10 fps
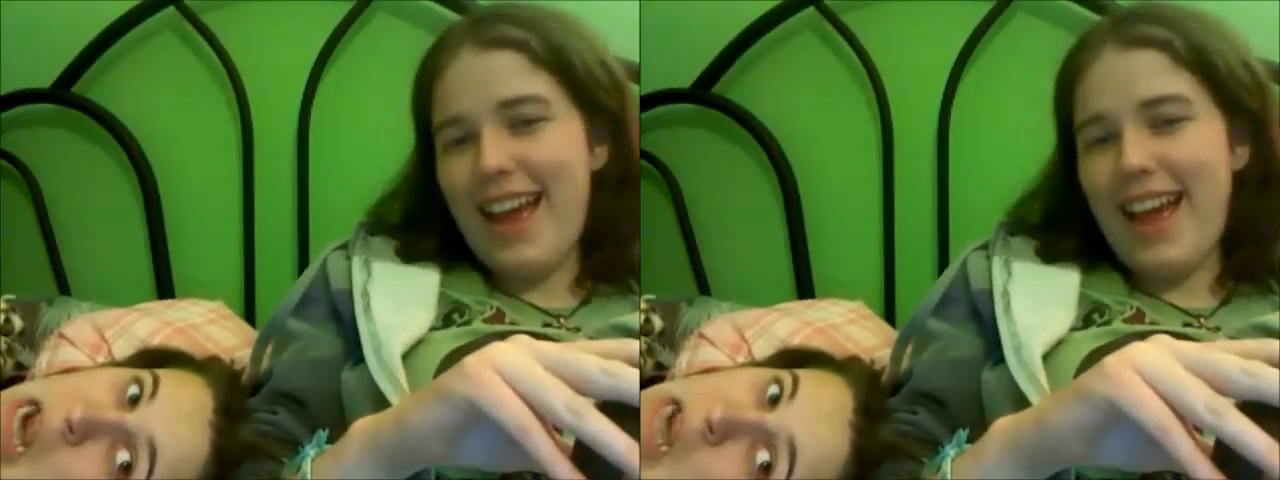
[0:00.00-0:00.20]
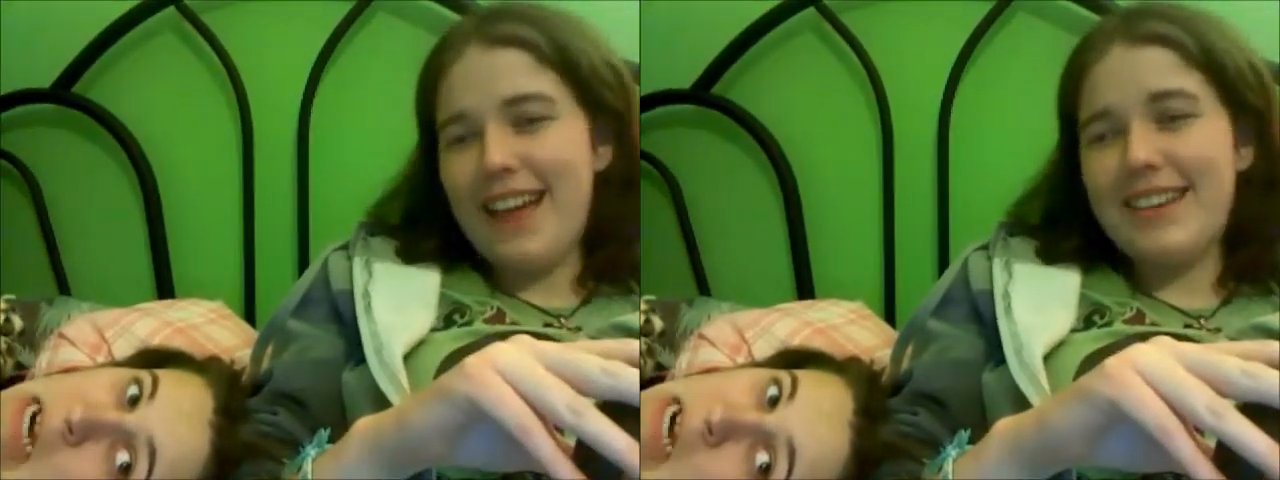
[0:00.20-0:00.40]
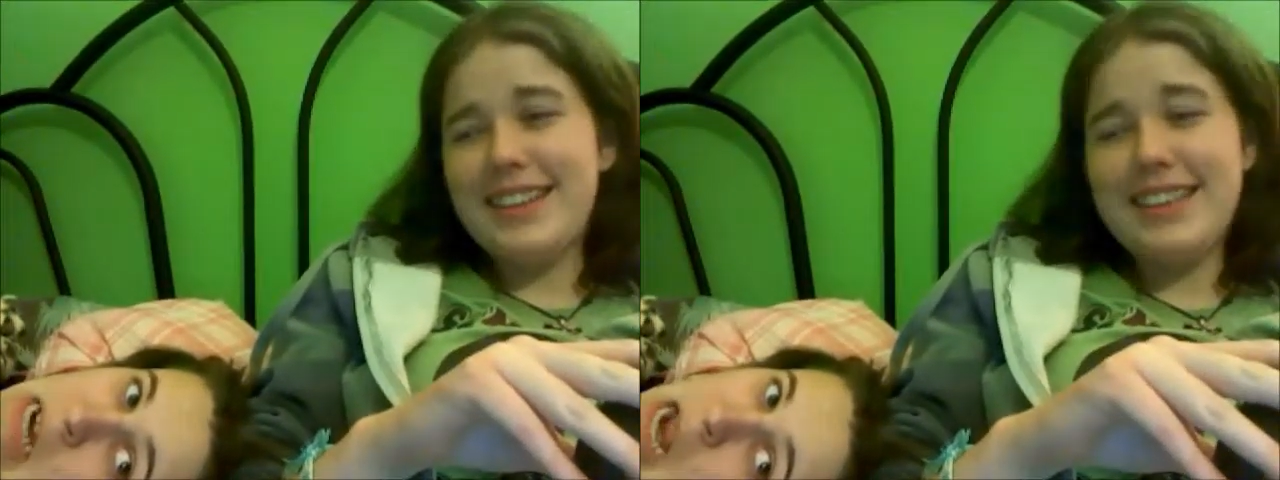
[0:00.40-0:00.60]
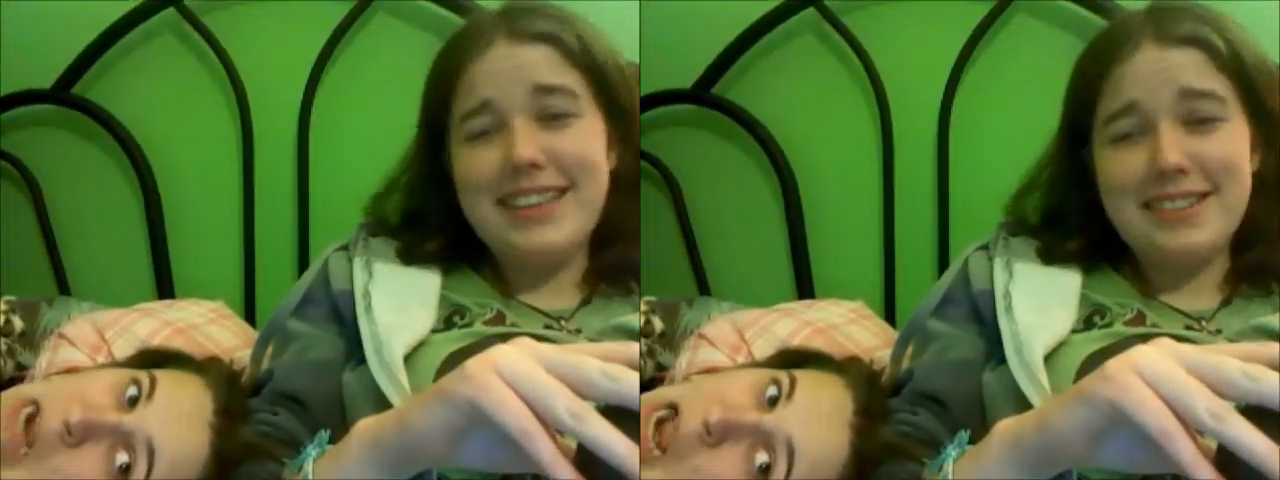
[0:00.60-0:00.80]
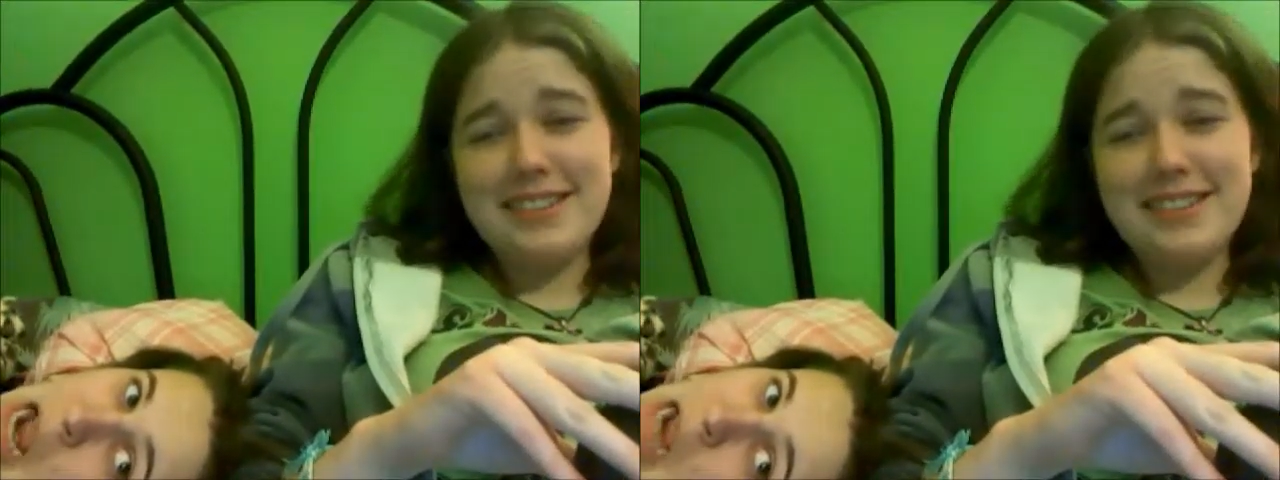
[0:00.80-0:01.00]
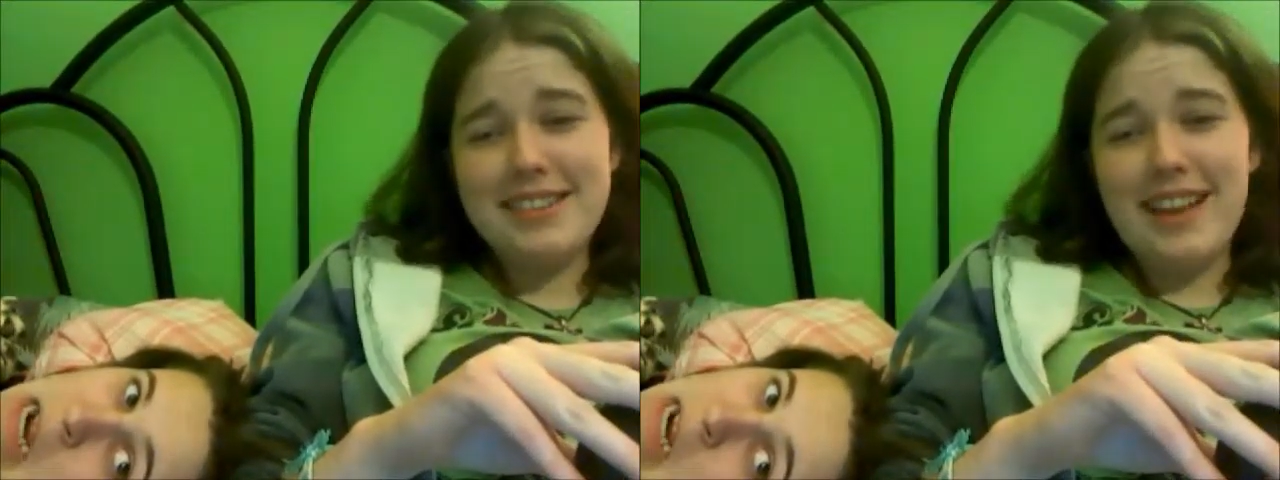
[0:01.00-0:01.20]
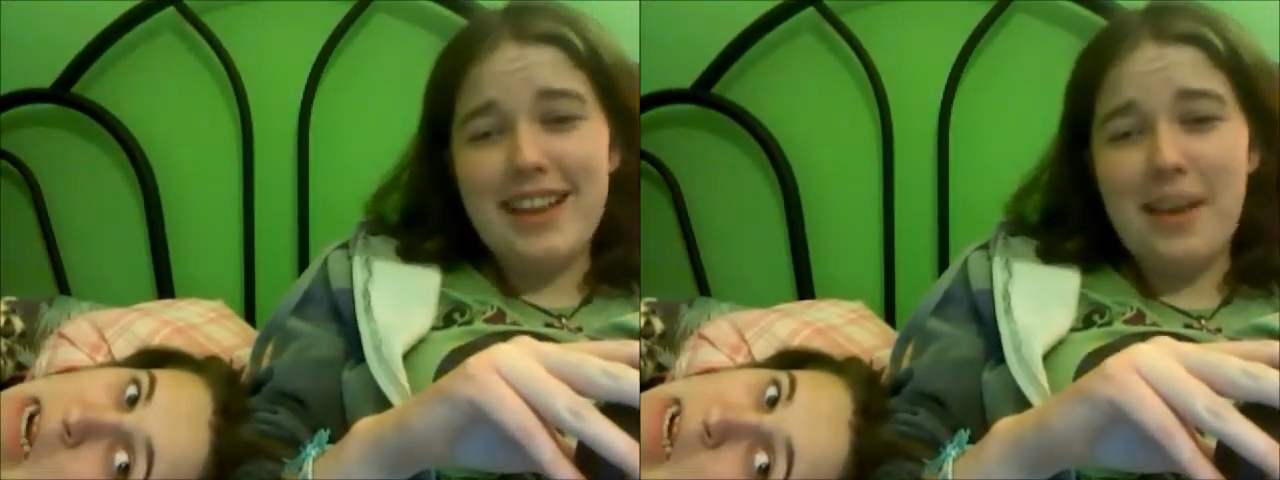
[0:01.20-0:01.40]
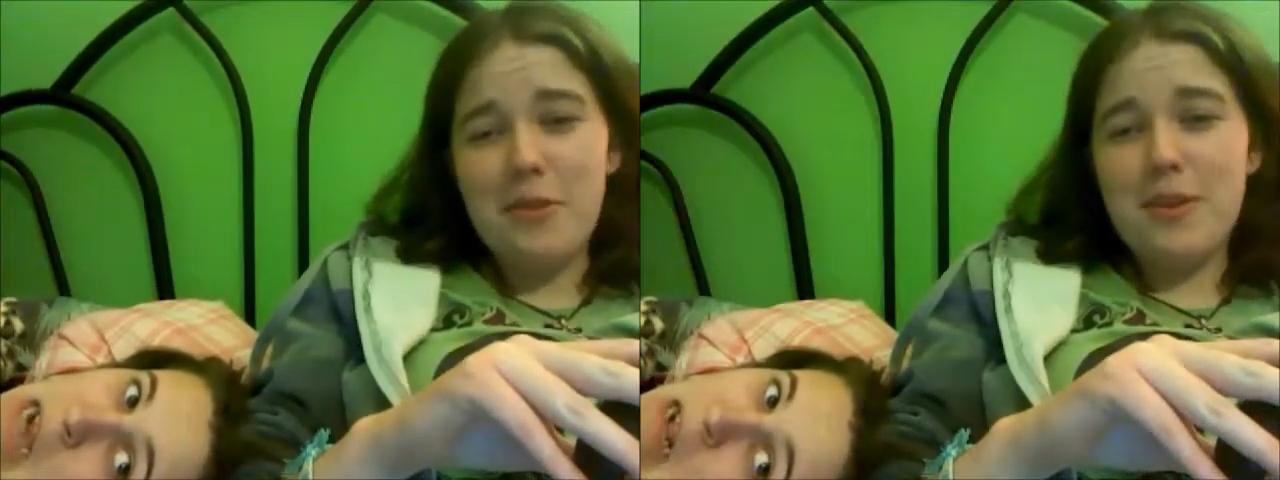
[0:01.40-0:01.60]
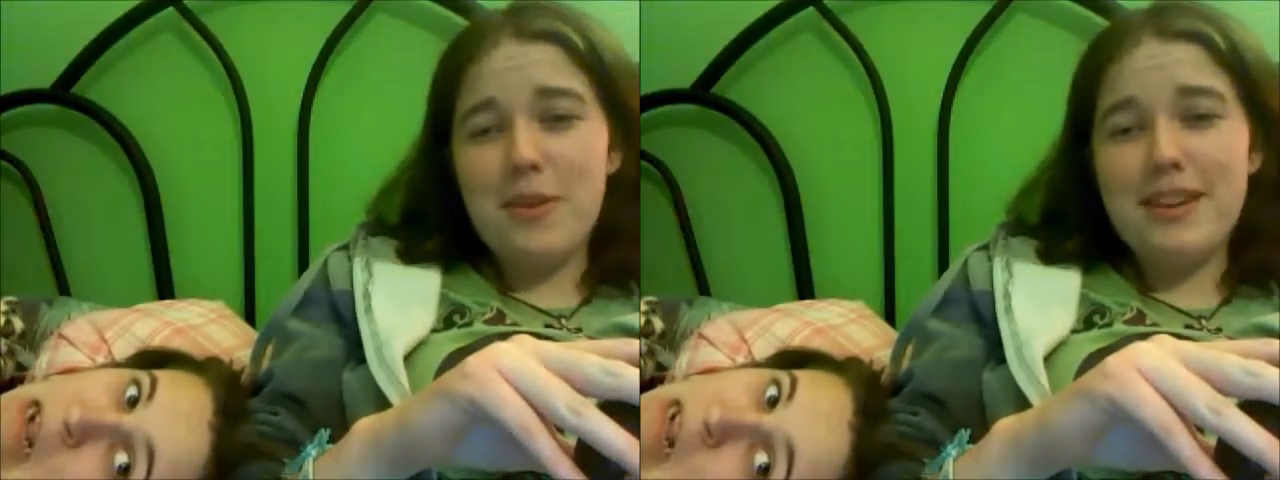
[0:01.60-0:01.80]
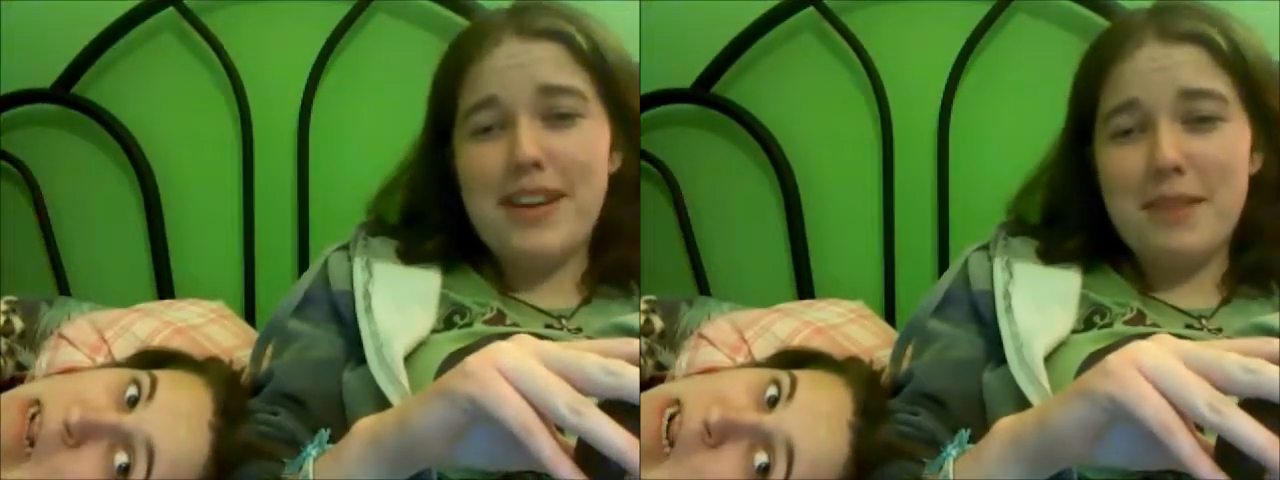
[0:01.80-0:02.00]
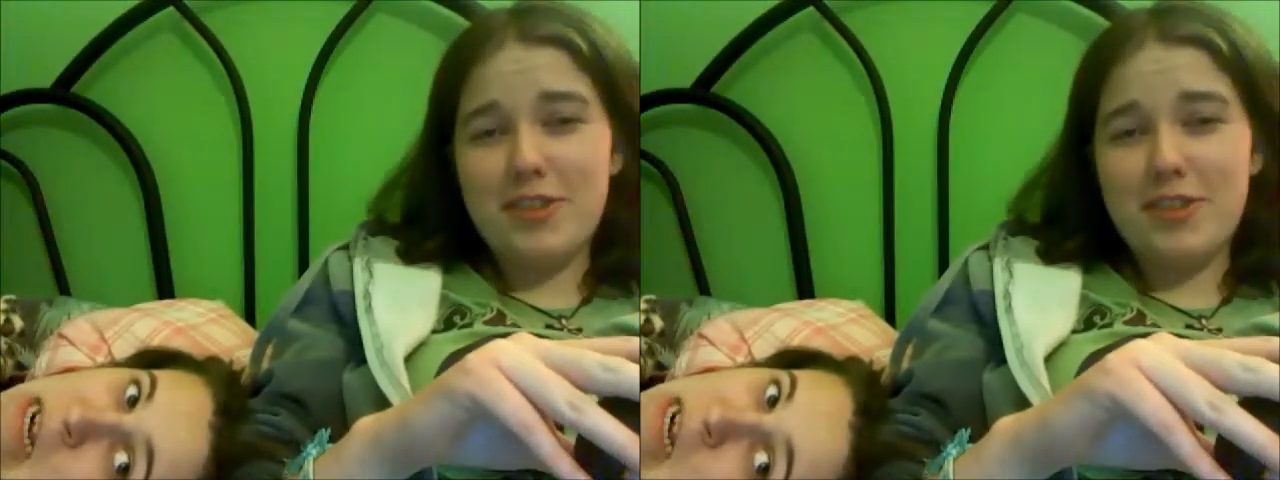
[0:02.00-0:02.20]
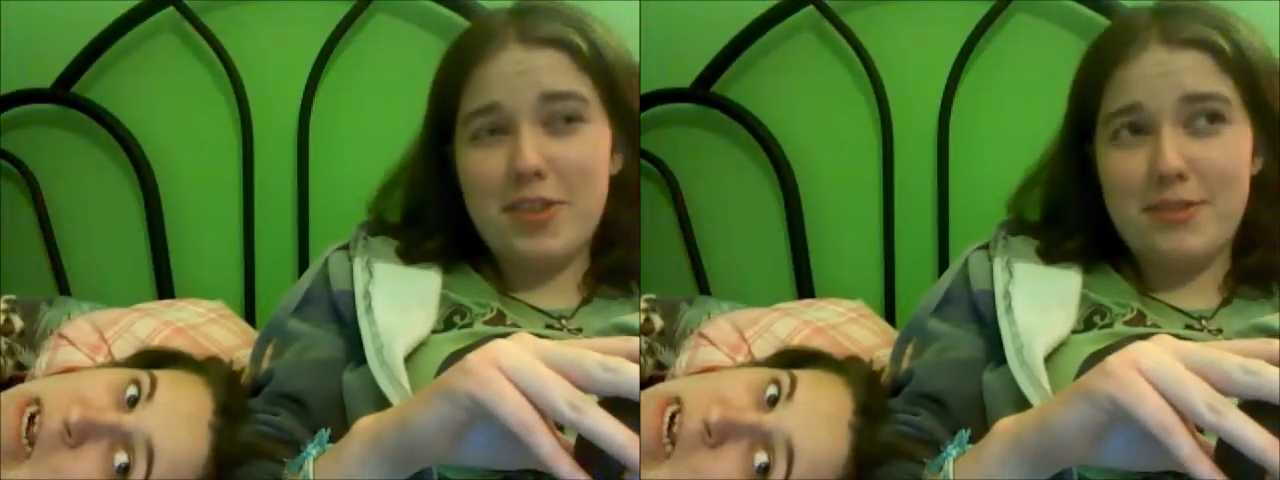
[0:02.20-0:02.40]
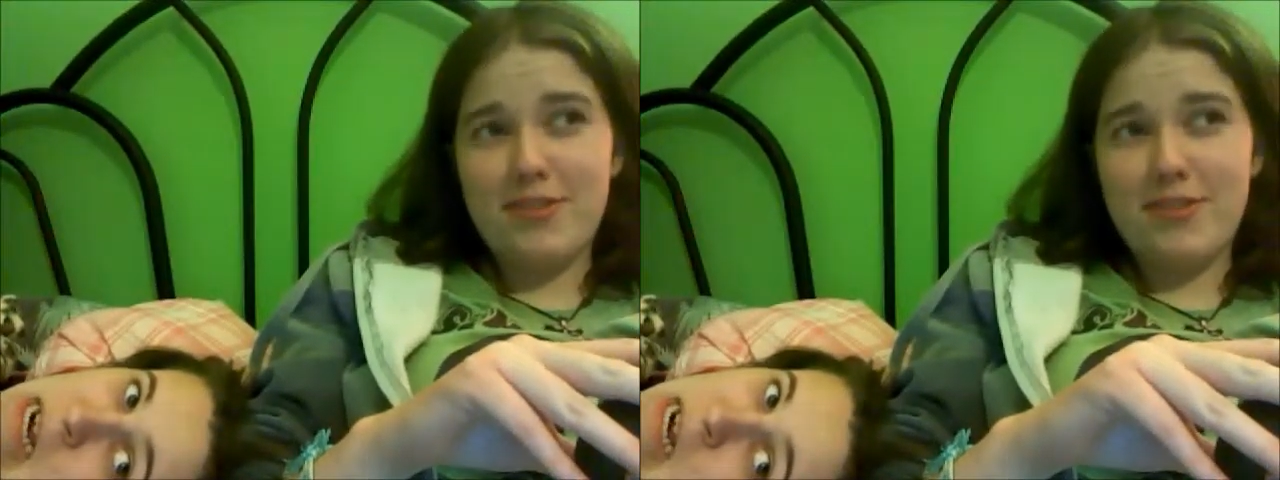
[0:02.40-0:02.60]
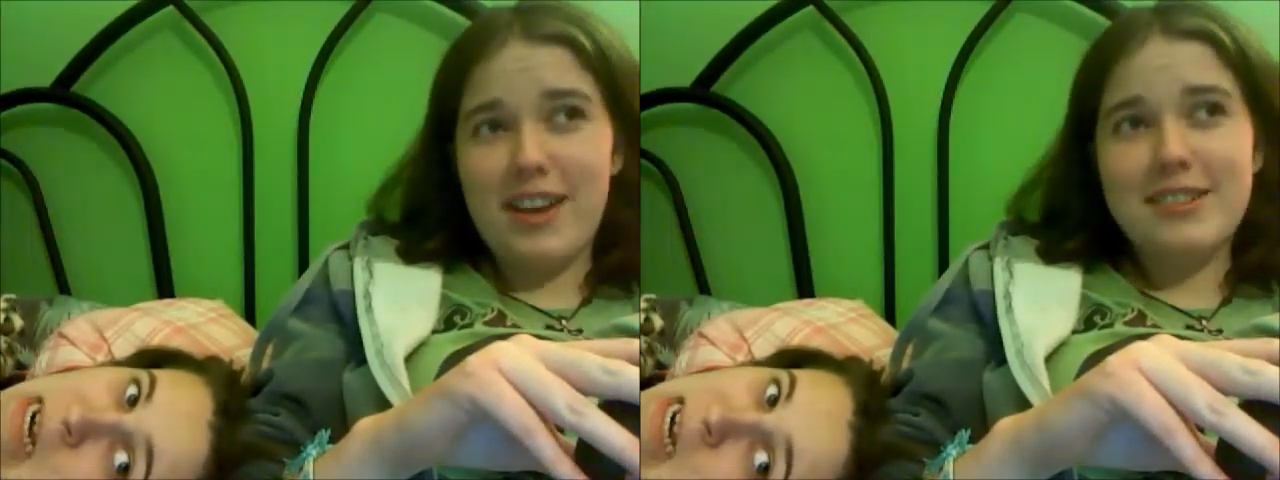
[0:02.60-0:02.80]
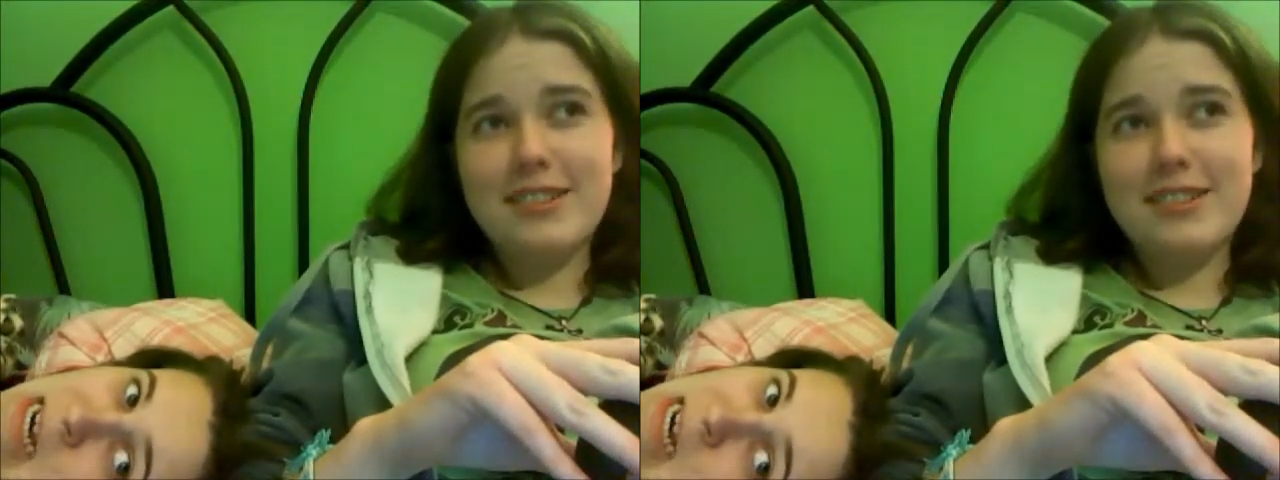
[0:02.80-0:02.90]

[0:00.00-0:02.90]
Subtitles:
And he did. It was quite an epic jump, in fact.